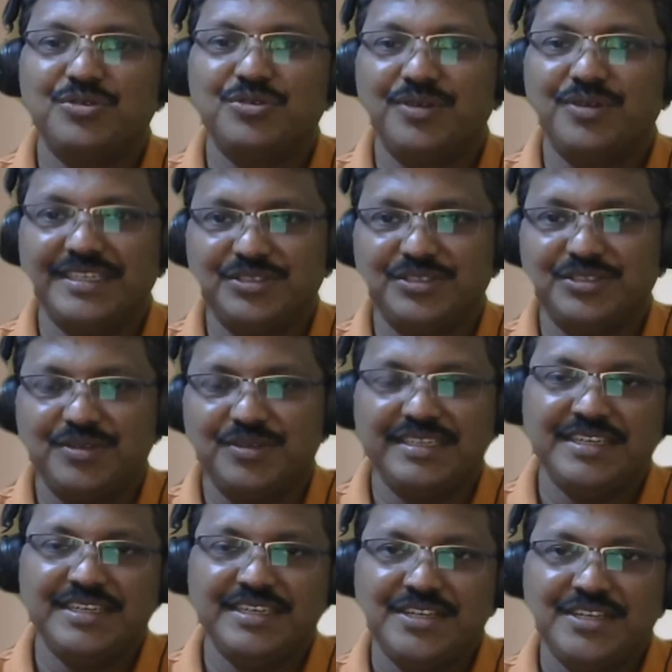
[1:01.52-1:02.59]
soul
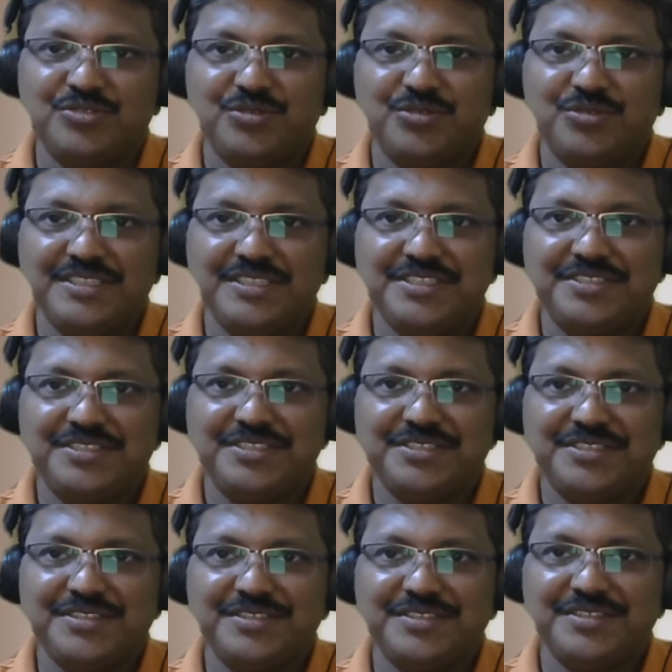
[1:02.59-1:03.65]
actually. So this
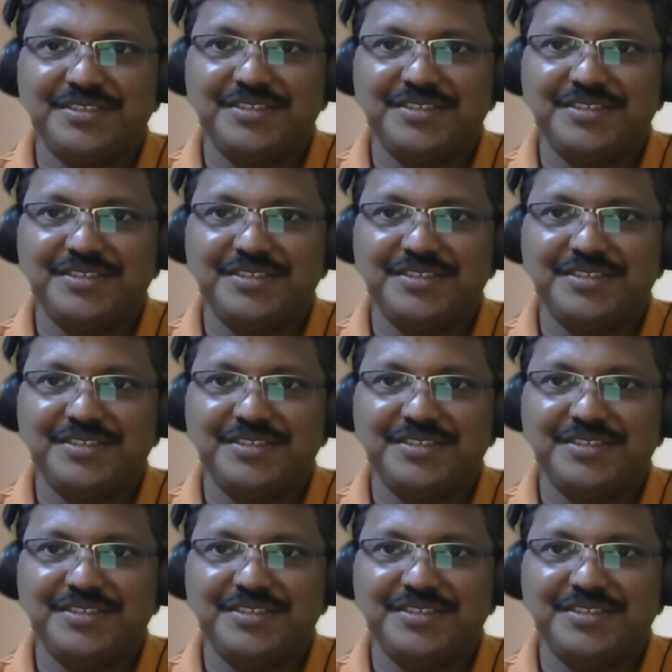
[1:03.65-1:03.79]
is,